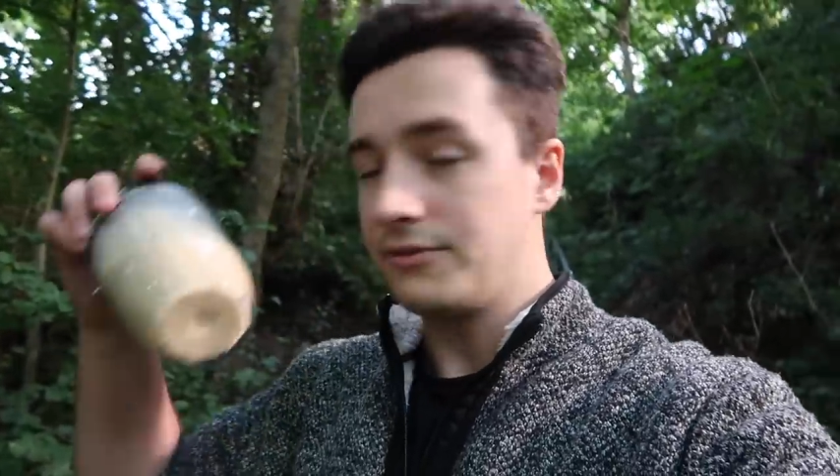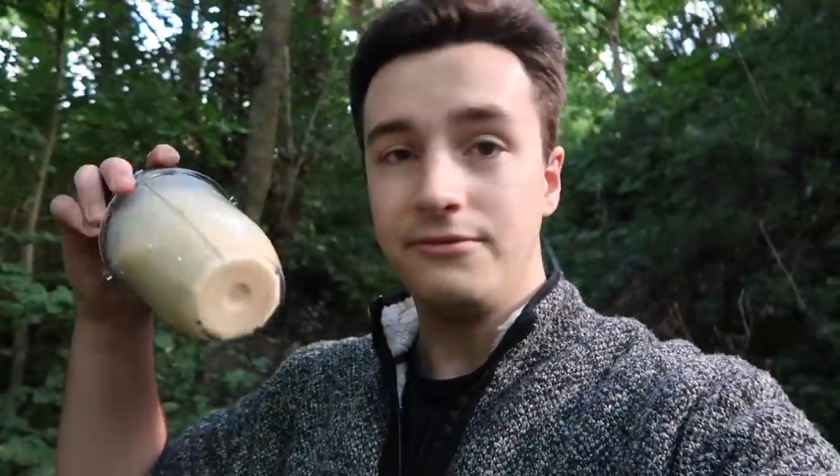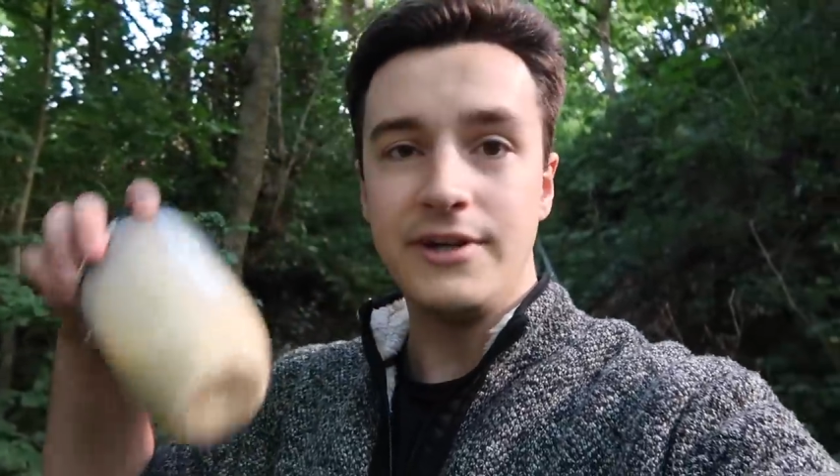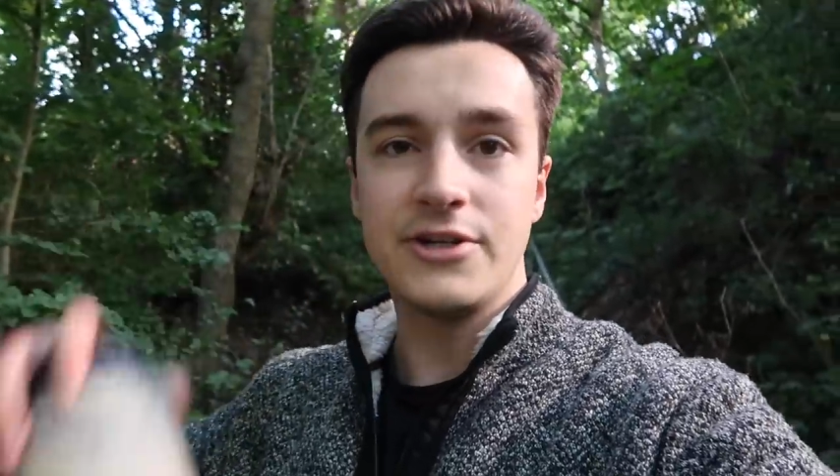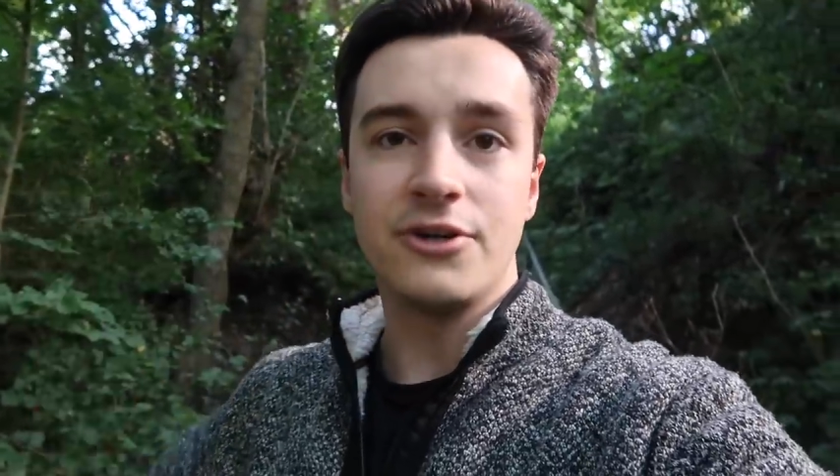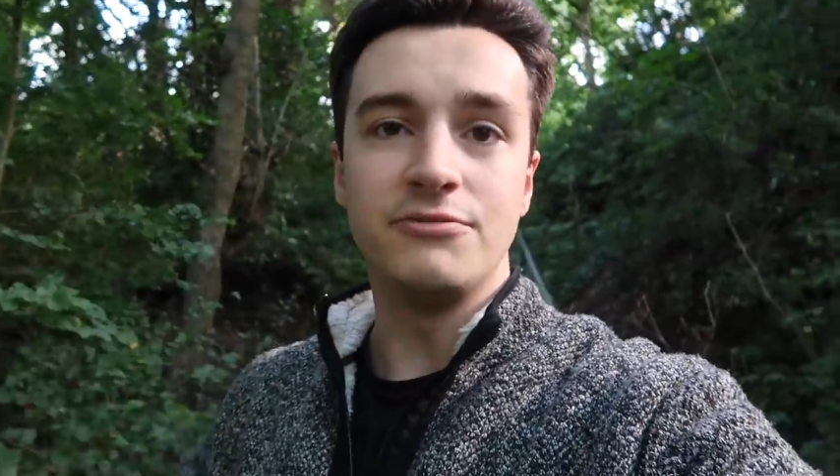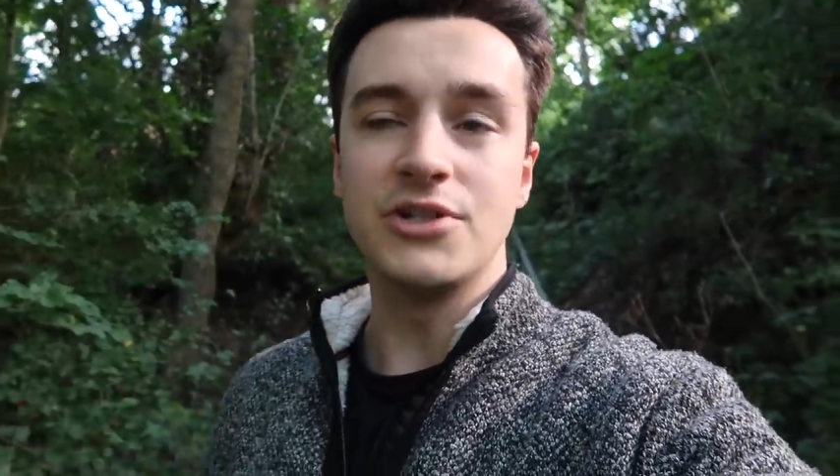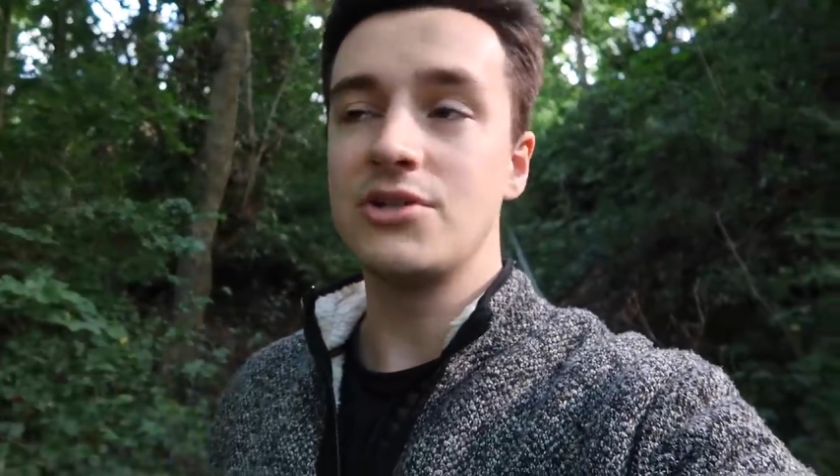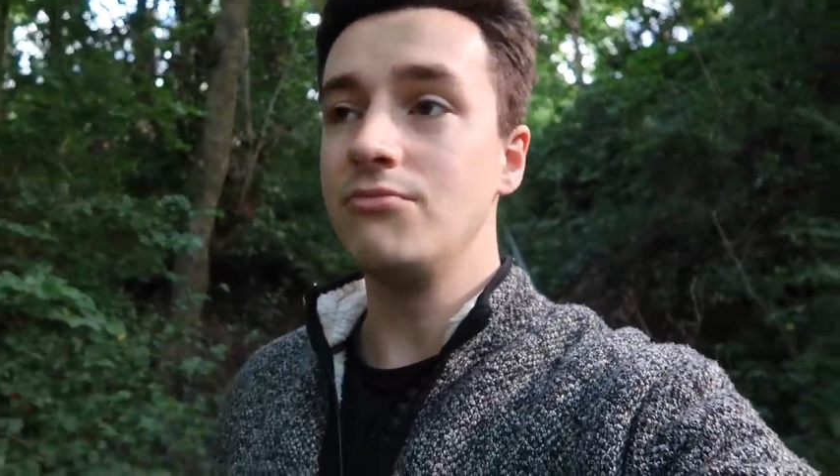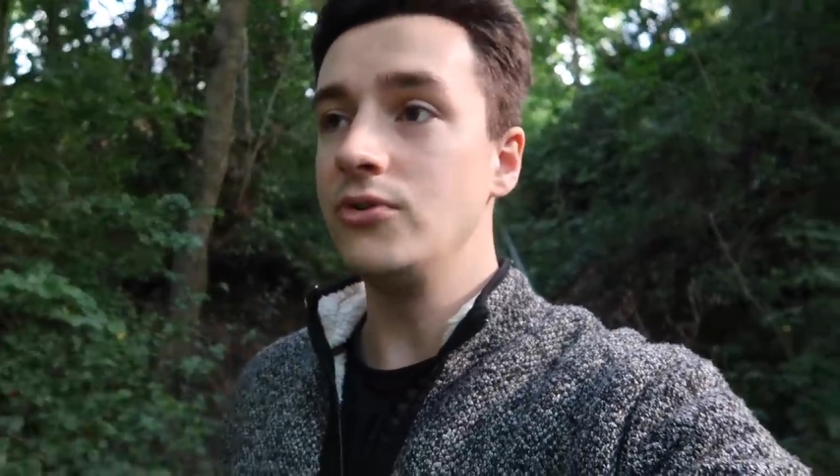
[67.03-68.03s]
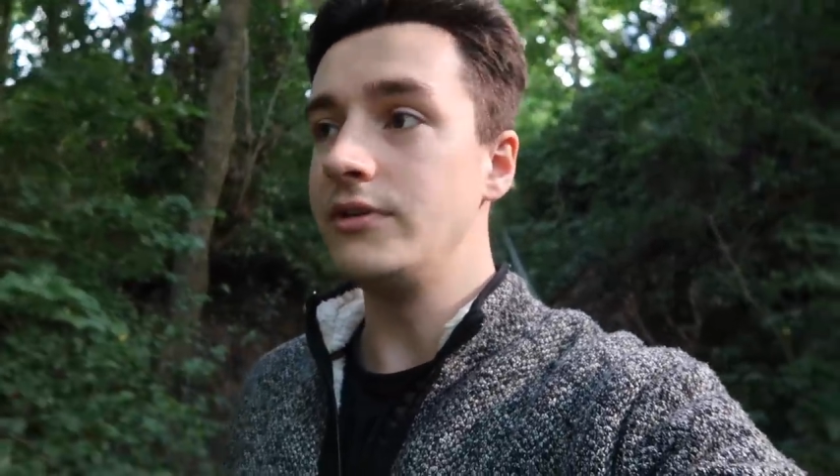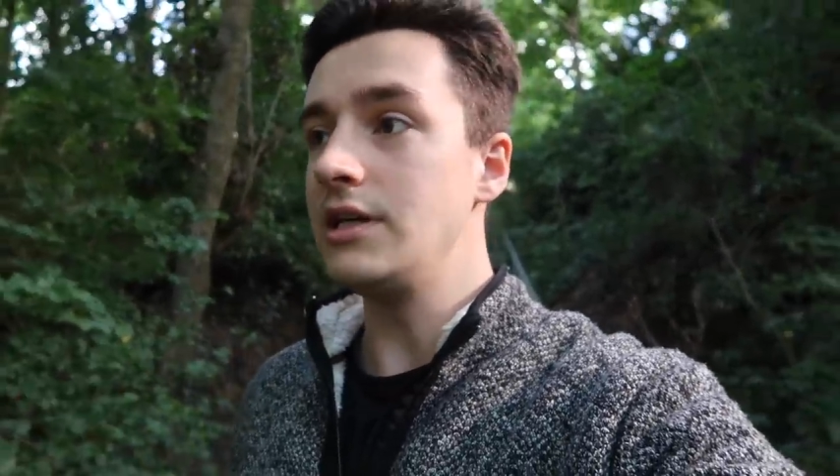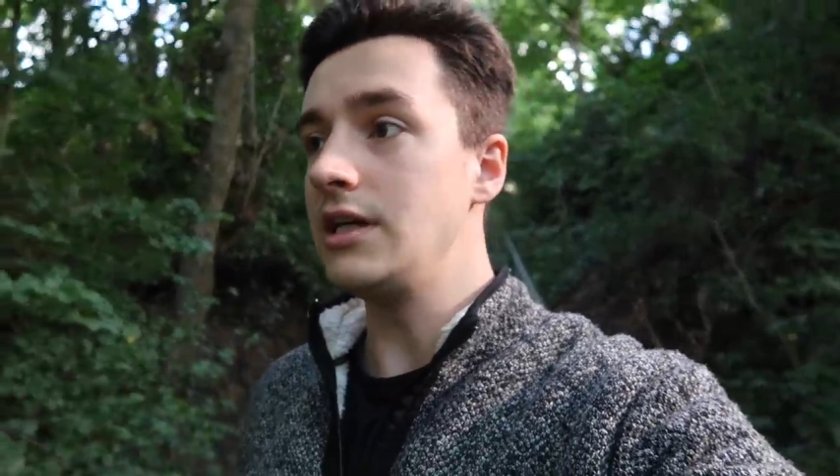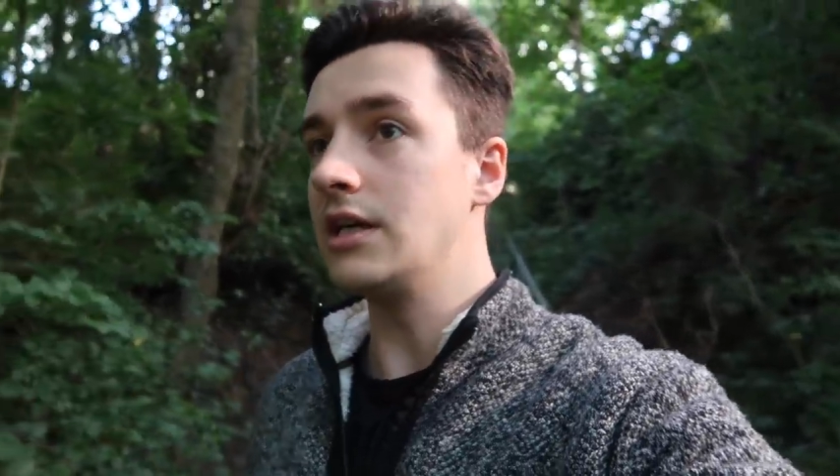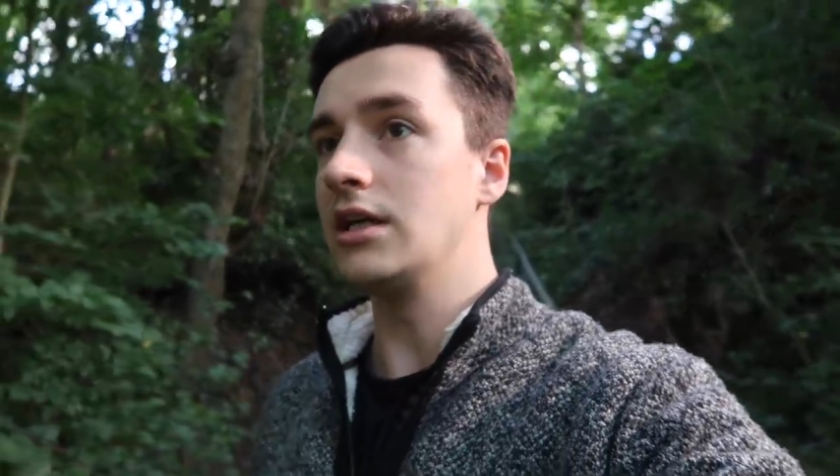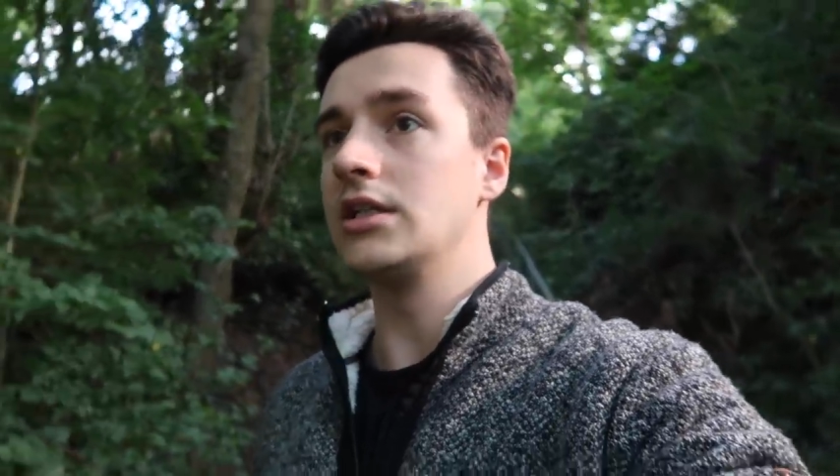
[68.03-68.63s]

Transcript: finish off my smoothie.